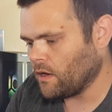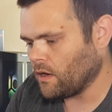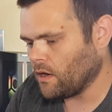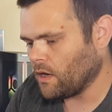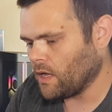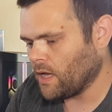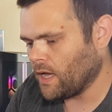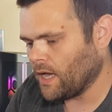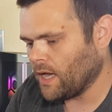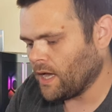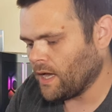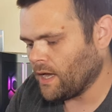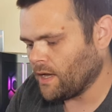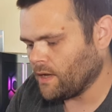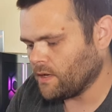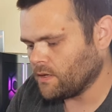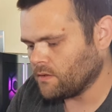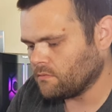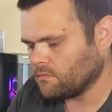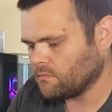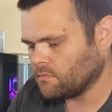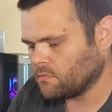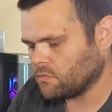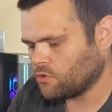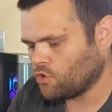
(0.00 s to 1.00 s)
uh,
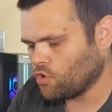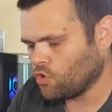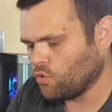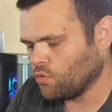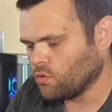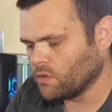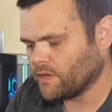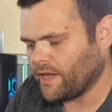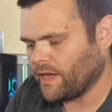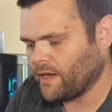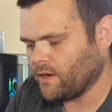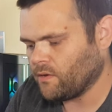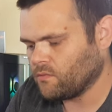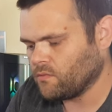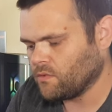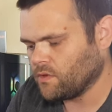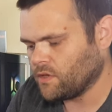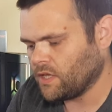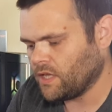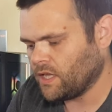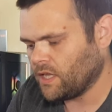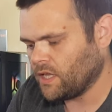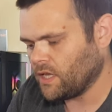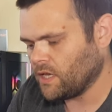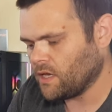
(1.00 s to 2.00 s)
cool down
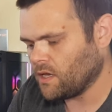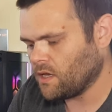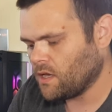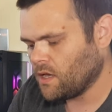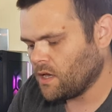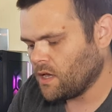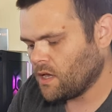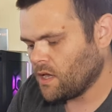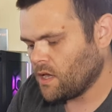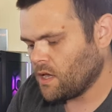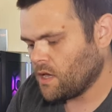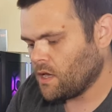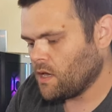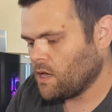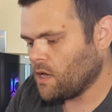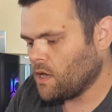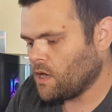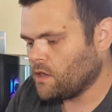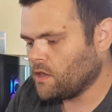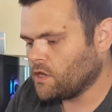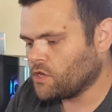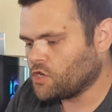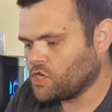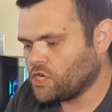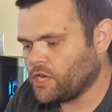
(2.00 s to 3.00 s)
the
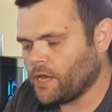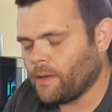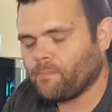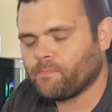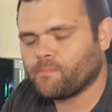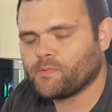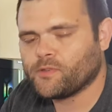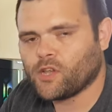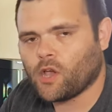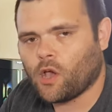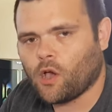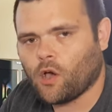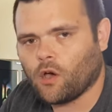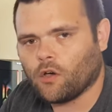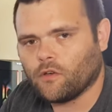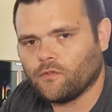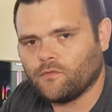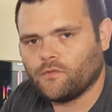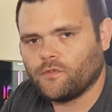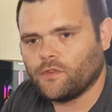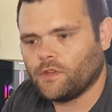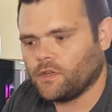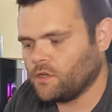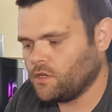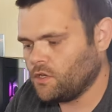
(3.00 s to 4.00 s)
the chips
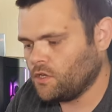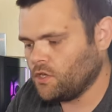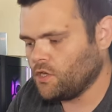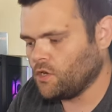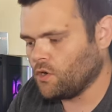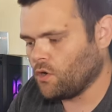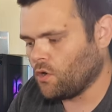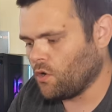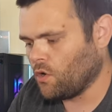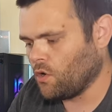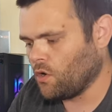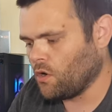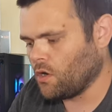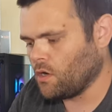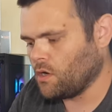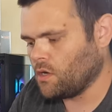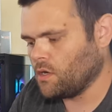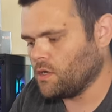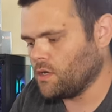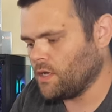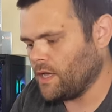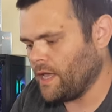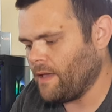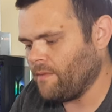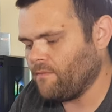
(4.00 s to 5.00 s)
on your
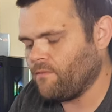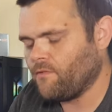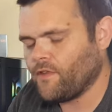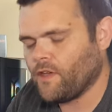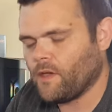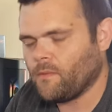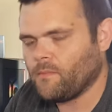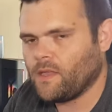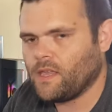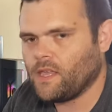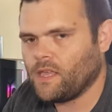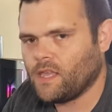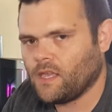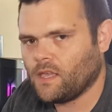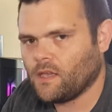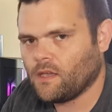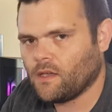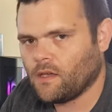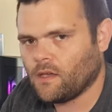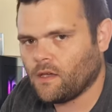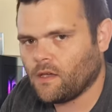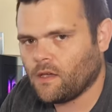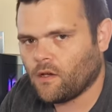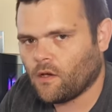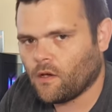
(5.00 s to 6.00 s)
N V M E
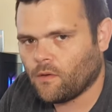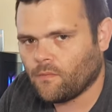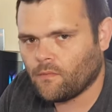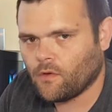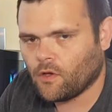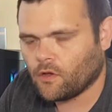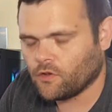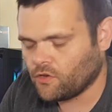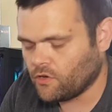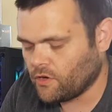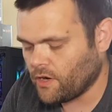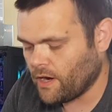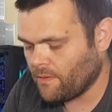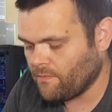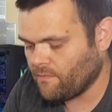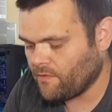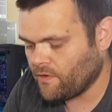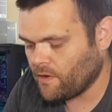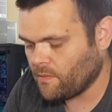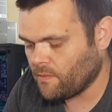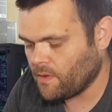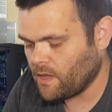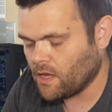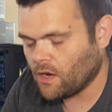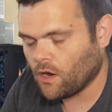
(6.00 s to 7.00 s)
on, on your N
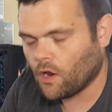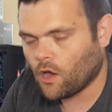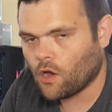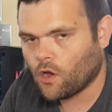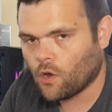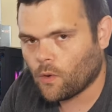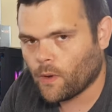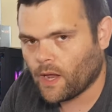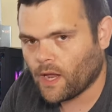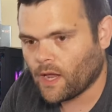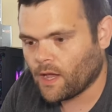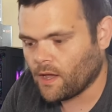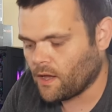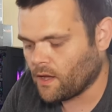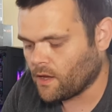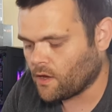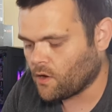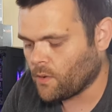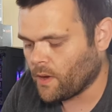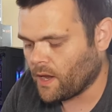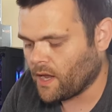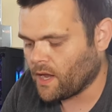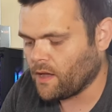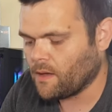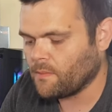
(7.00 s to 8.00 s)
V M E a lot quick, uh,
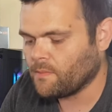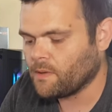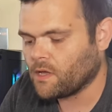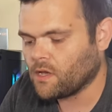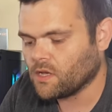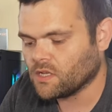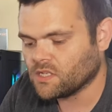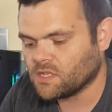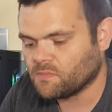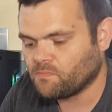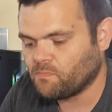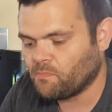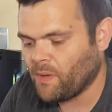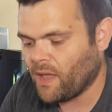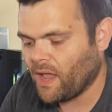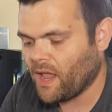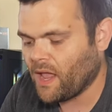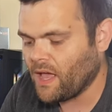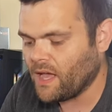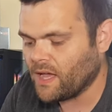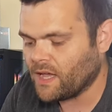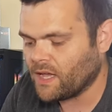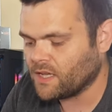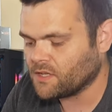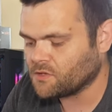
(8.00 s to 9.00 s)
quicker because it's
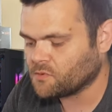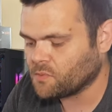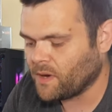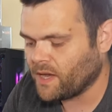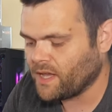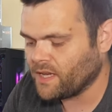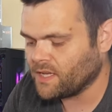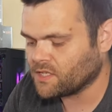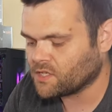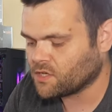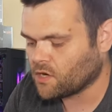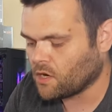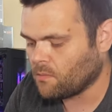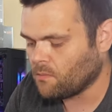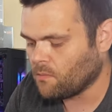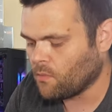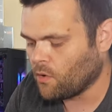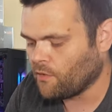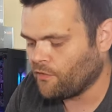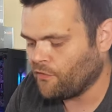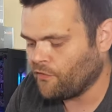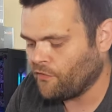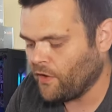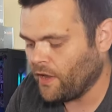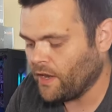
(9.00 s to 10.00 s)
bigger, as well as got
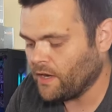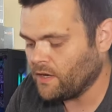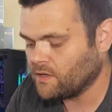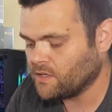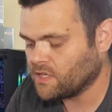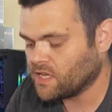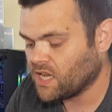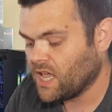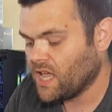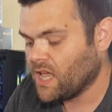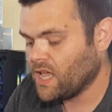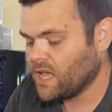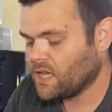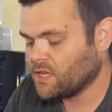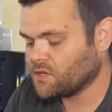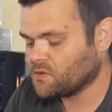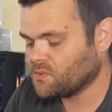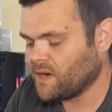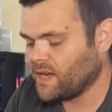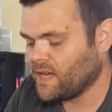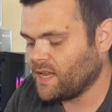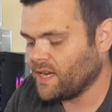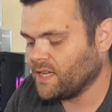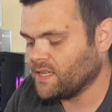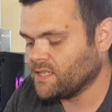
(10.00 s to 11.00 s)
more fins, as
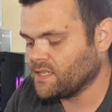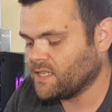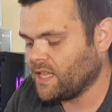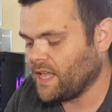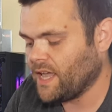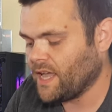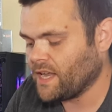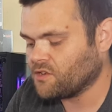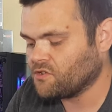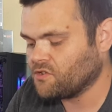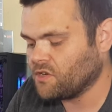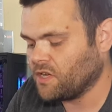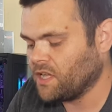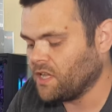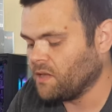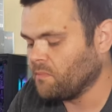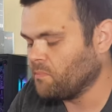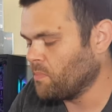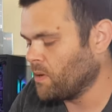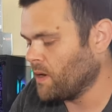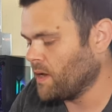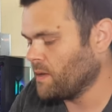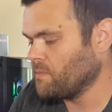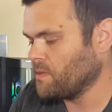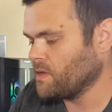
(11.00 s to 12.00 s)
well as the extra heat
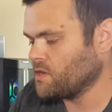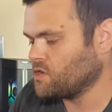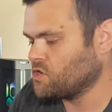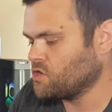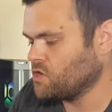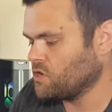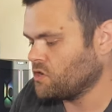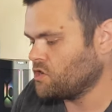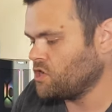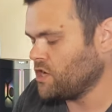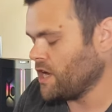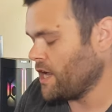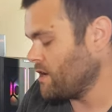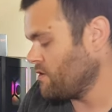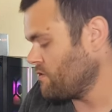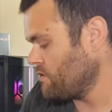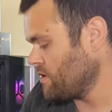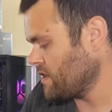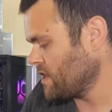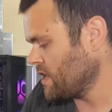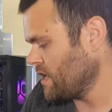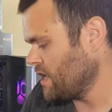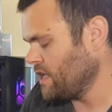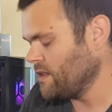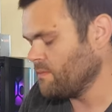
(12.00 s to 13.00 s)
pipe. It should
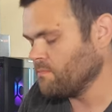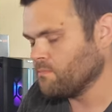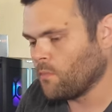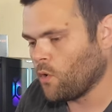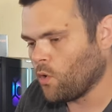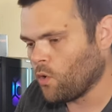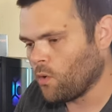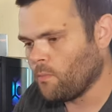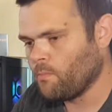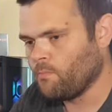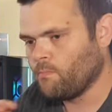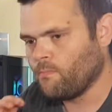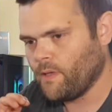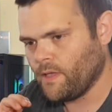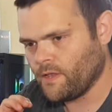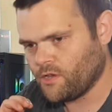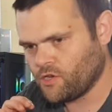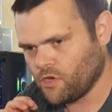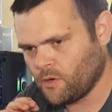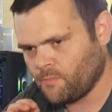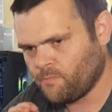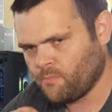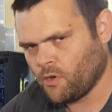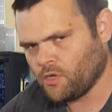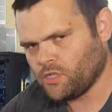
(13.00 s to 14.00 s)
generate the heat more, it
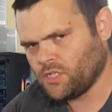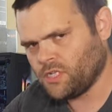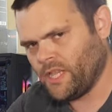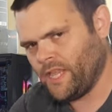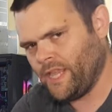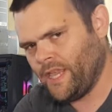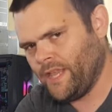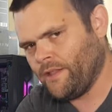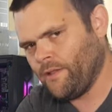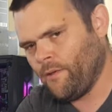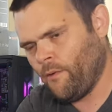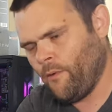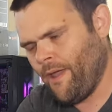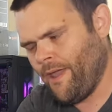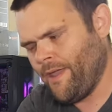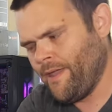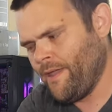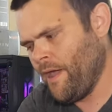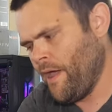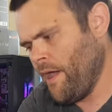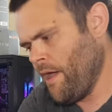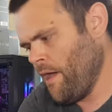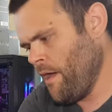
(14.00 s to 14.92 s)
should push the heat away,